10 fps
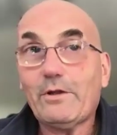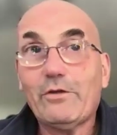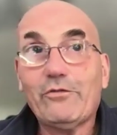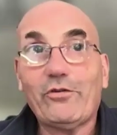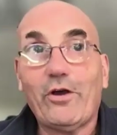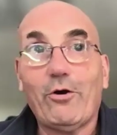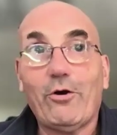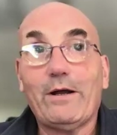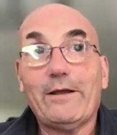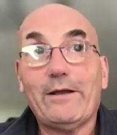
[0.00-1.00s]

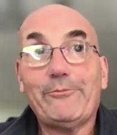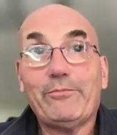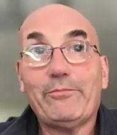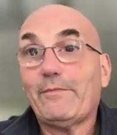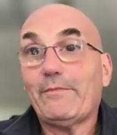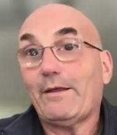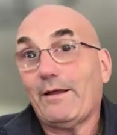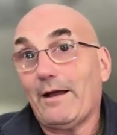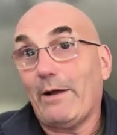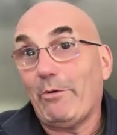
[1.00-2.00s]
So
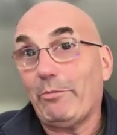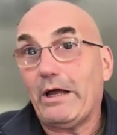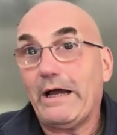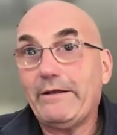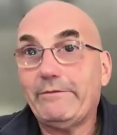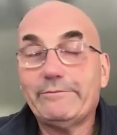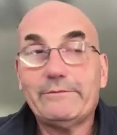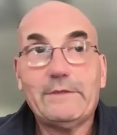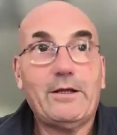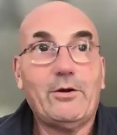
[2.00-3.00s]
I replied,
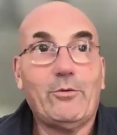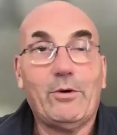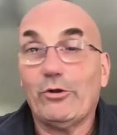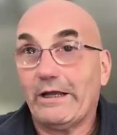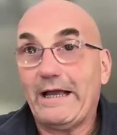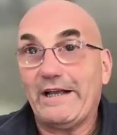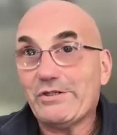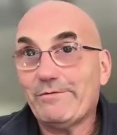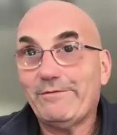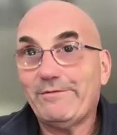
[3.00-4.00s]
well, look,
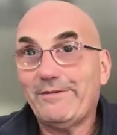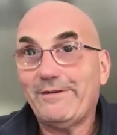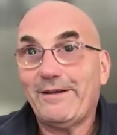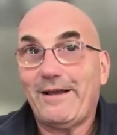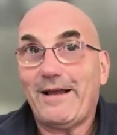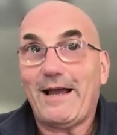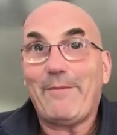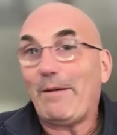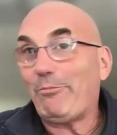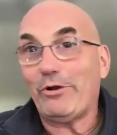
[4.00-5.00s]
guys, I'm
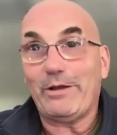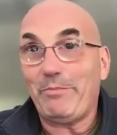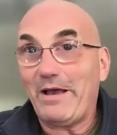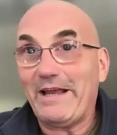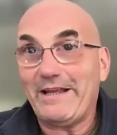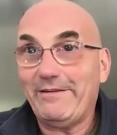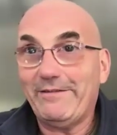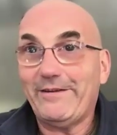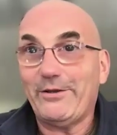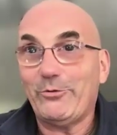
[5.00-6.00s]
not putting a penny
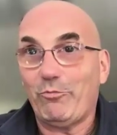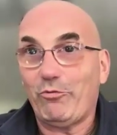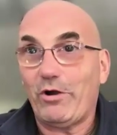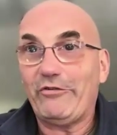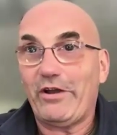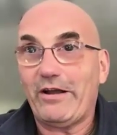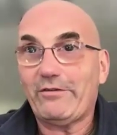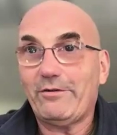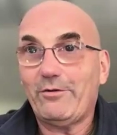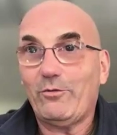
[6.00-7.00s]
into a project
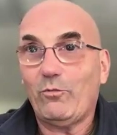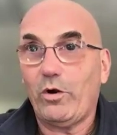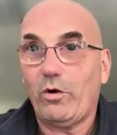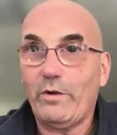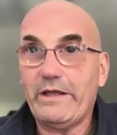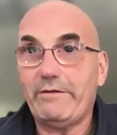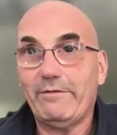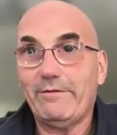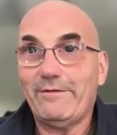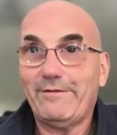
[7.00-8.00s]
where we
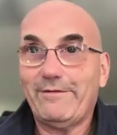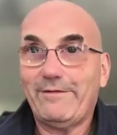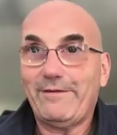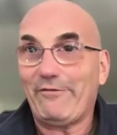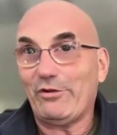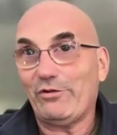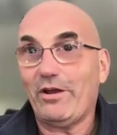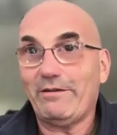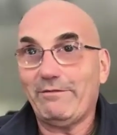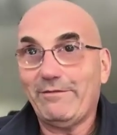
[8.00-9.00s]
haven't
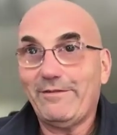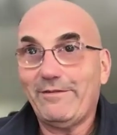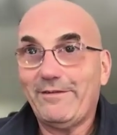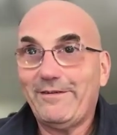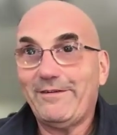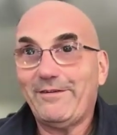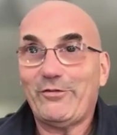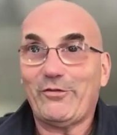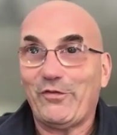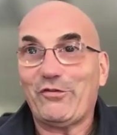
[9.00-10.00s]
done
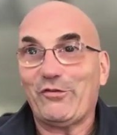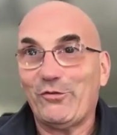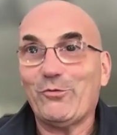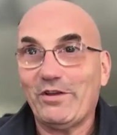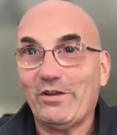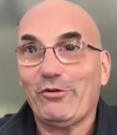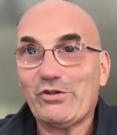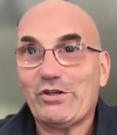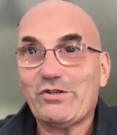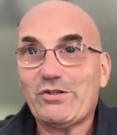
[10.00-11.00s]
sufficient due
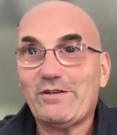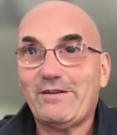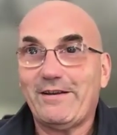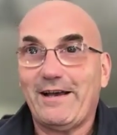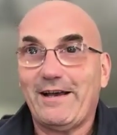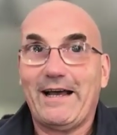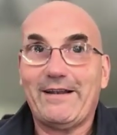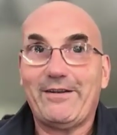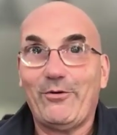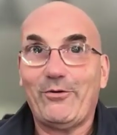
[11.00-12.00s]
diligence
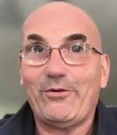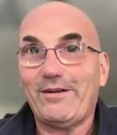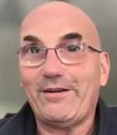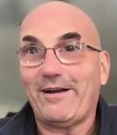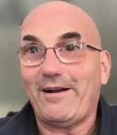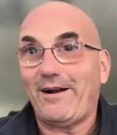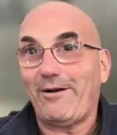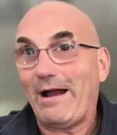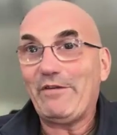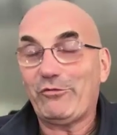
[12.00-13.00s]
on our
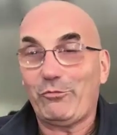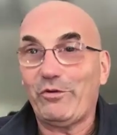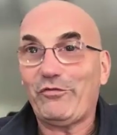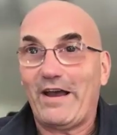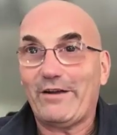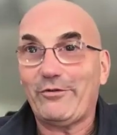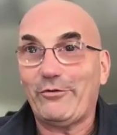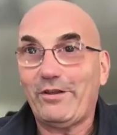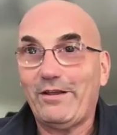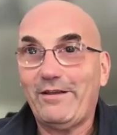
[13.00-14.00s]
obvious risk factors.